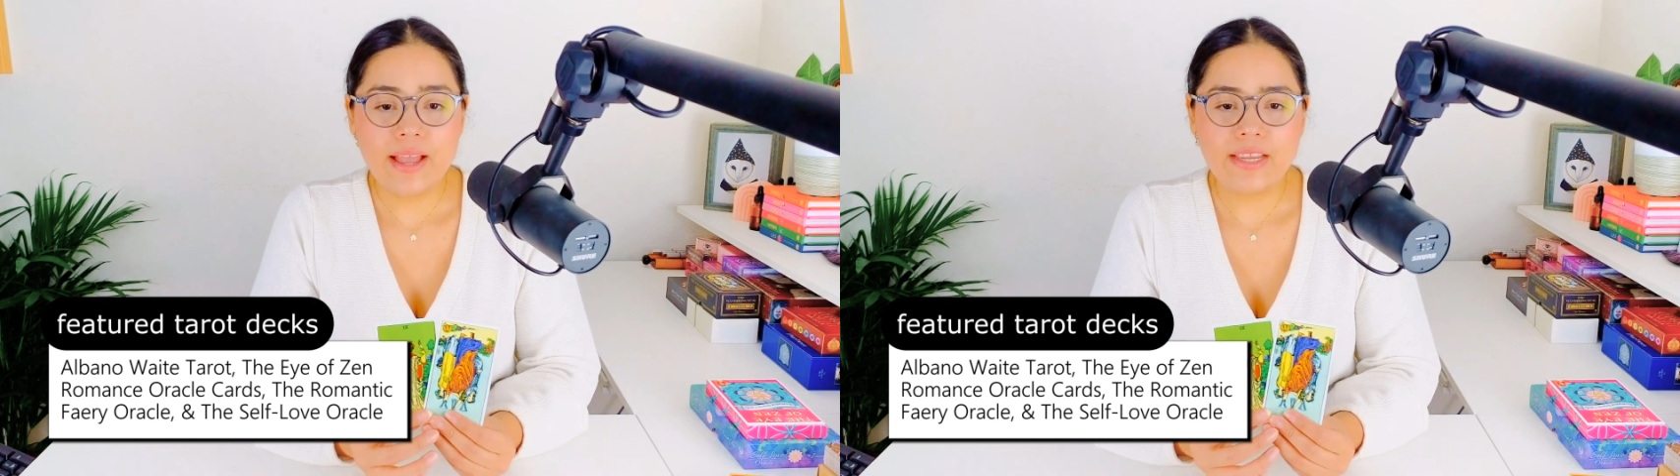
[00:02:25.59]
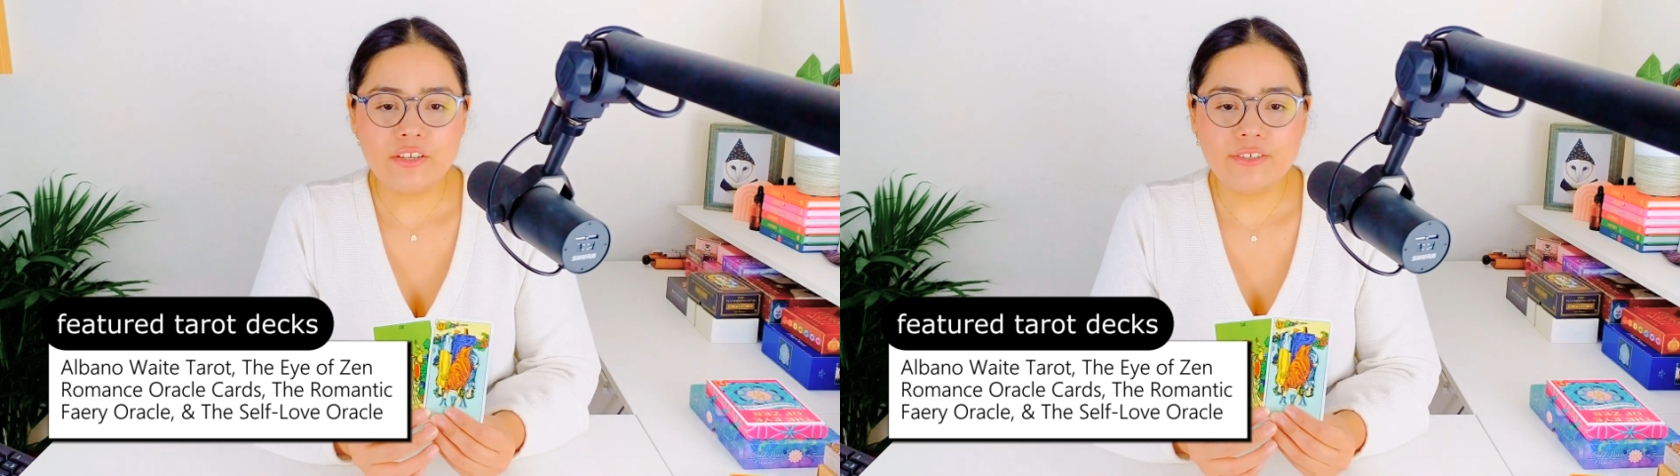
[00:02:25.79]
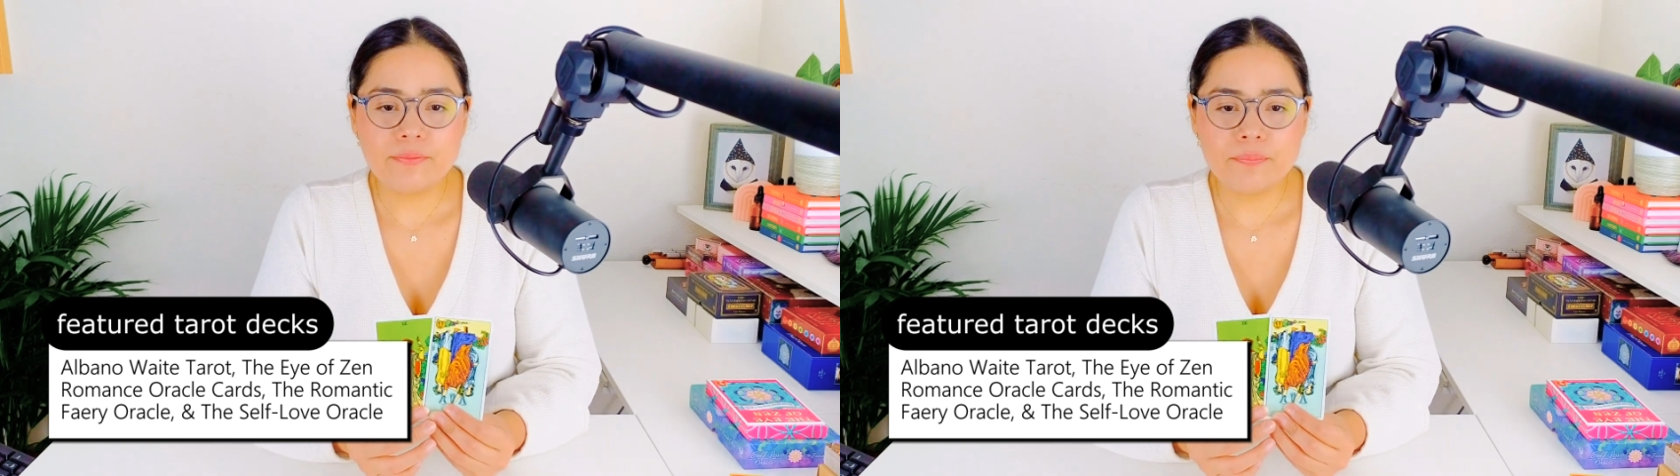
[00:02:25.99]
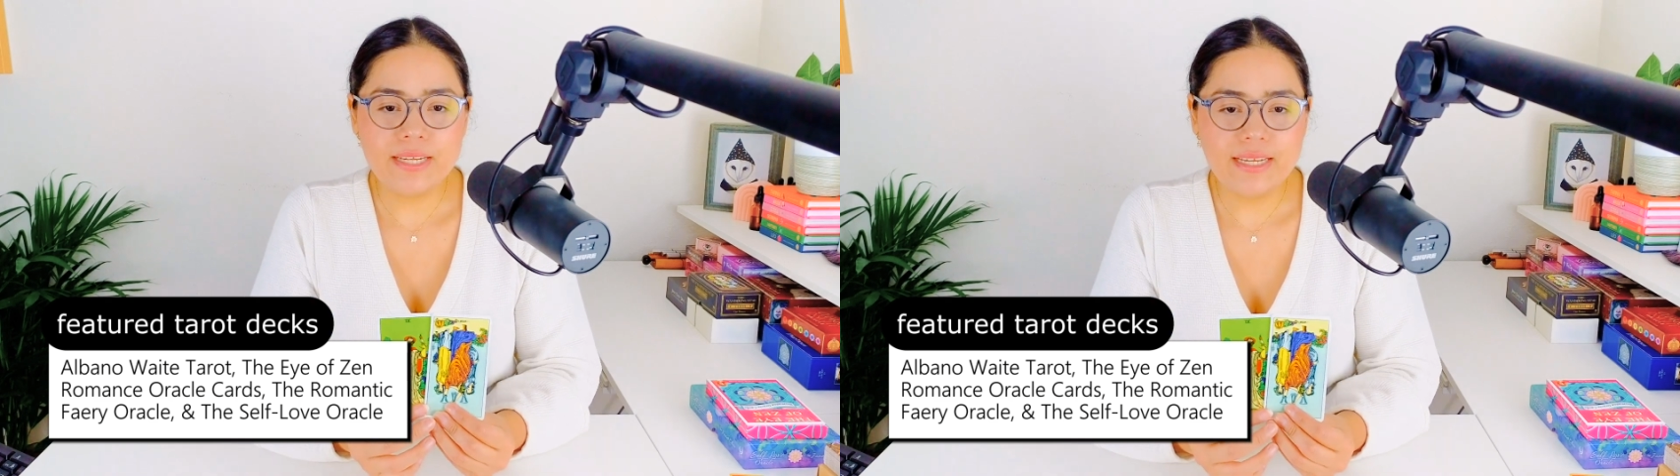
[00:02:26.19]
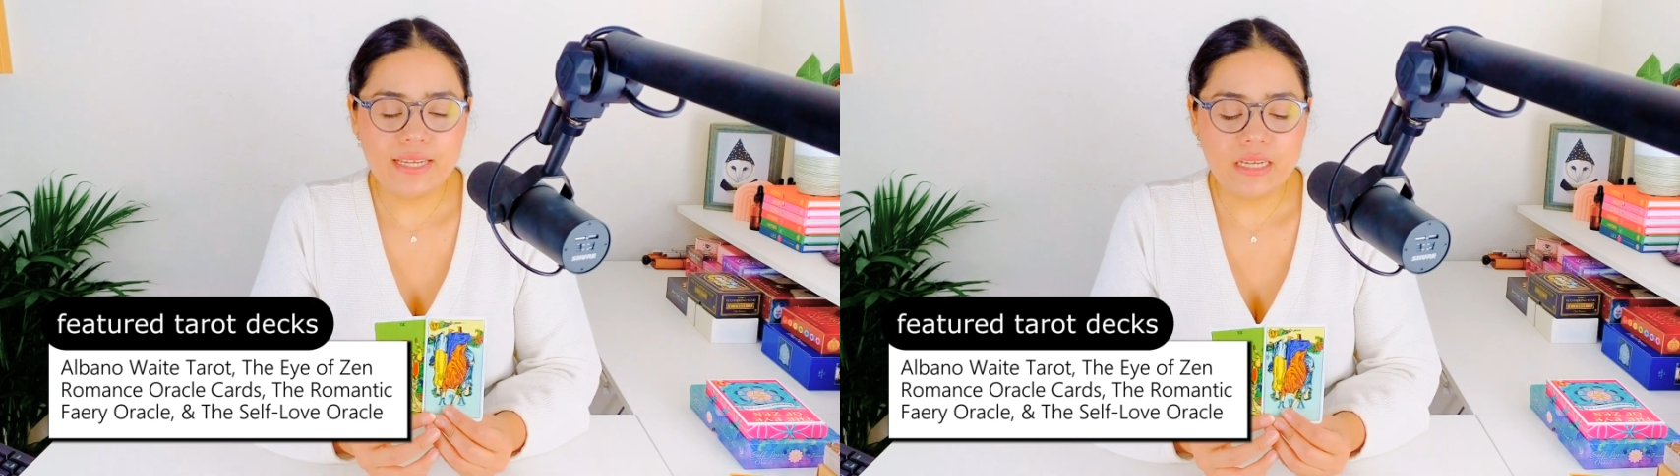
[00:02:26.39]
I could
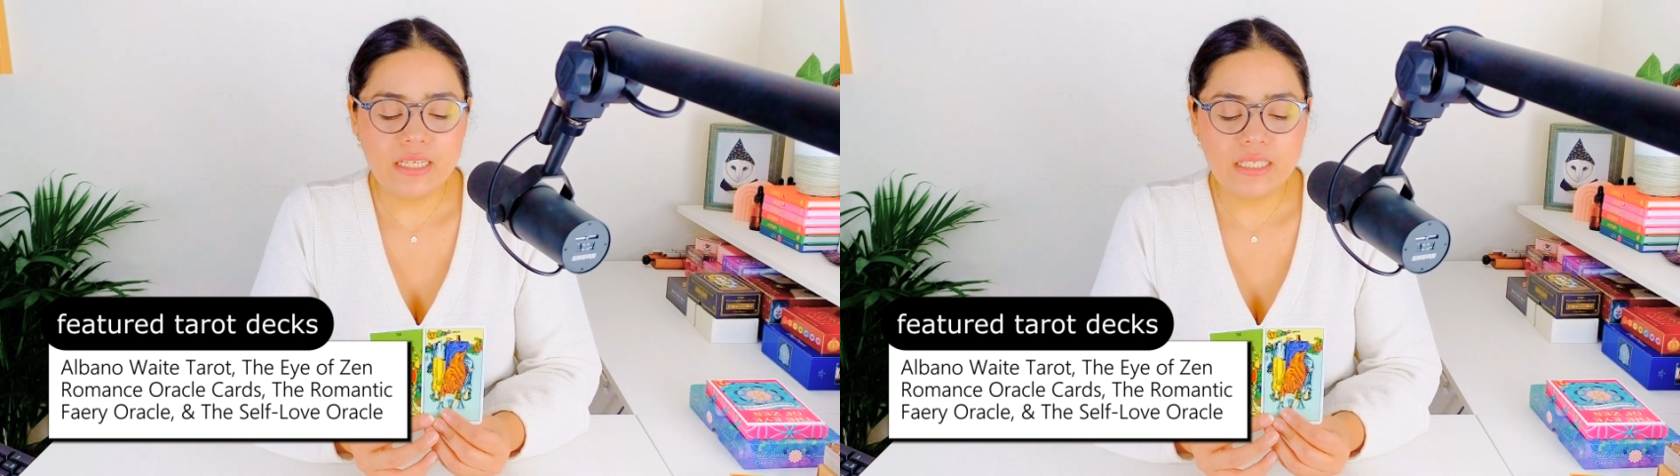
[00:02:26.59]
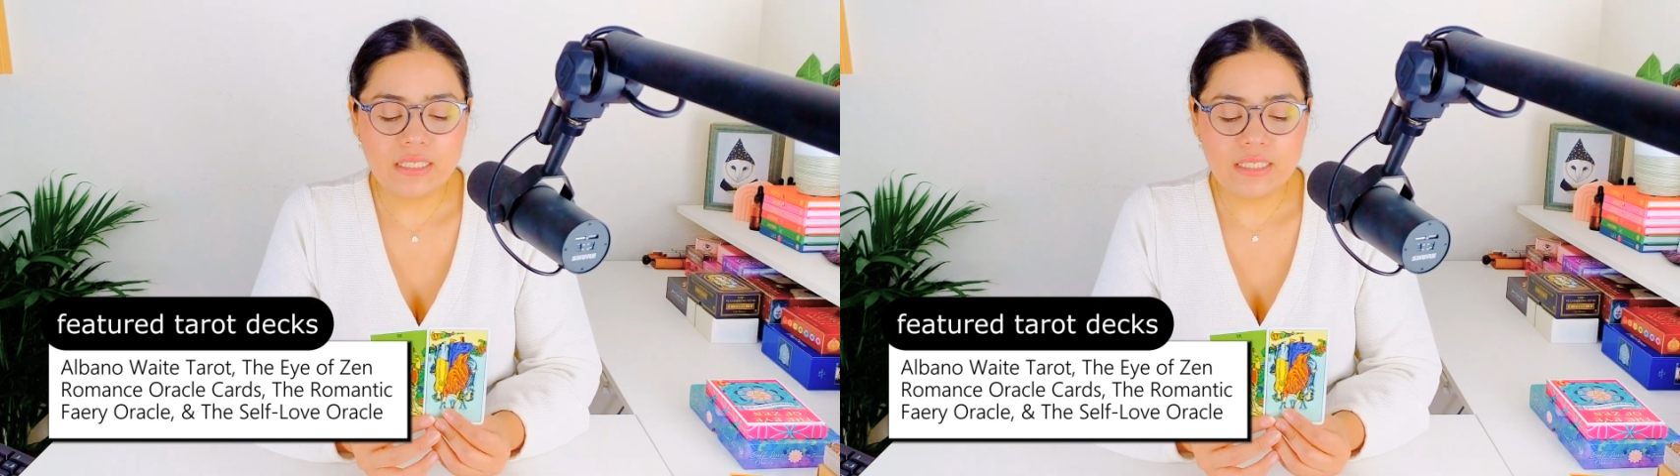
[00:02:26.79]
be